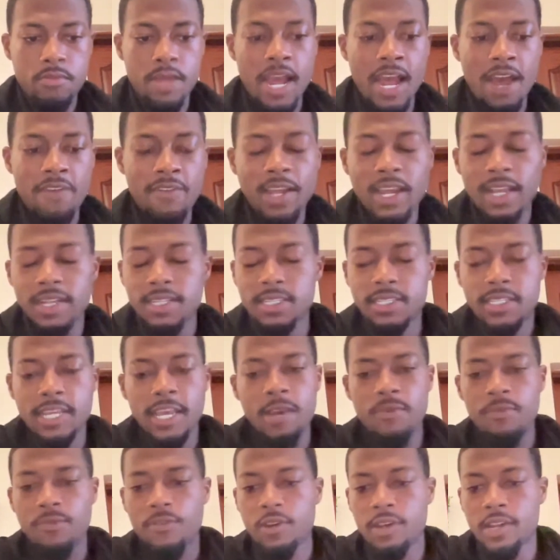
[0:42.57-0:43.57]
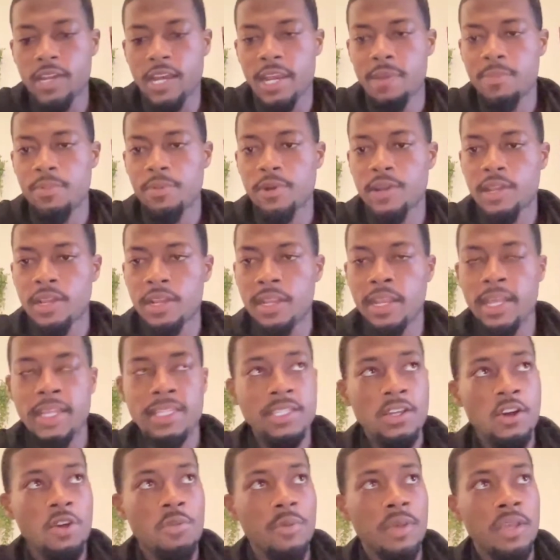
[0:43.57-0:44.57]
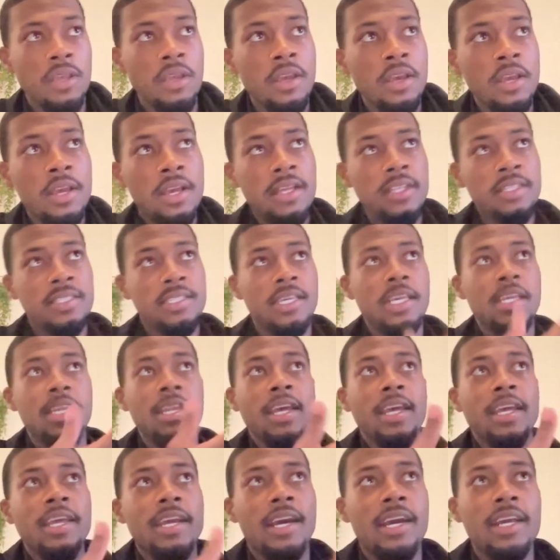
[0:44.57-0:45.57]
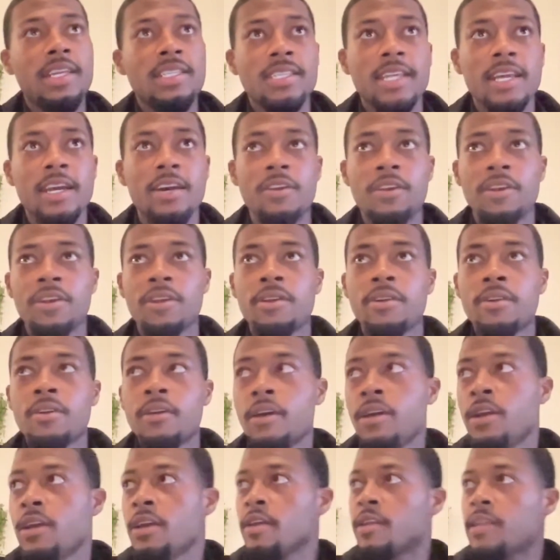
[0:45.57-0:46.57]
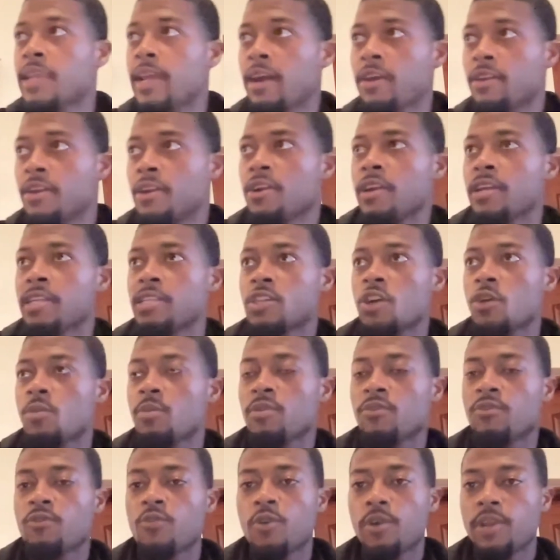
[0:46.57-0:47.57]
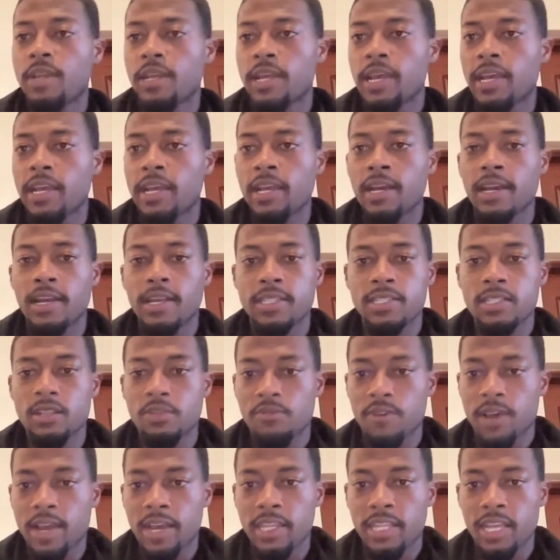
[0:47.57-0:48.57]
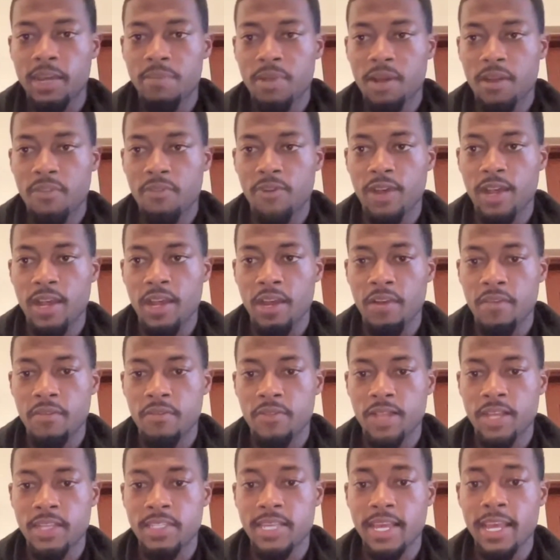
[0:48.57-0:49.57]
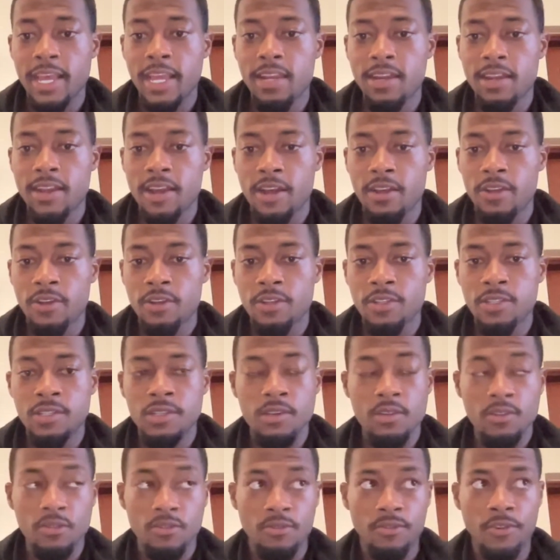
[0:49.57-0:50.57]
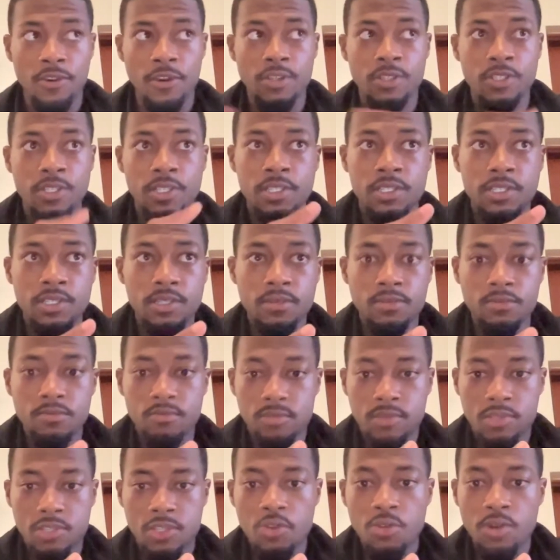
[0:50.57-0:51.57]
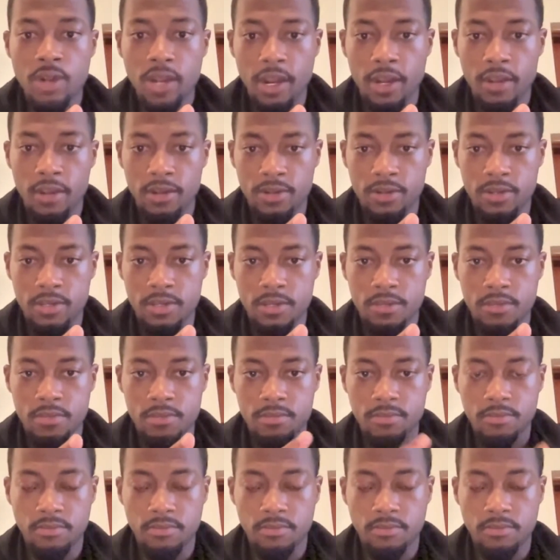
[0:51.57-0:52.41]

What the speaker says: I've gotten scammed for a caipirinha. They told me 10 reais down here. Down there, they told me 40 reais. Divide that by 5. That's $8 versus $2.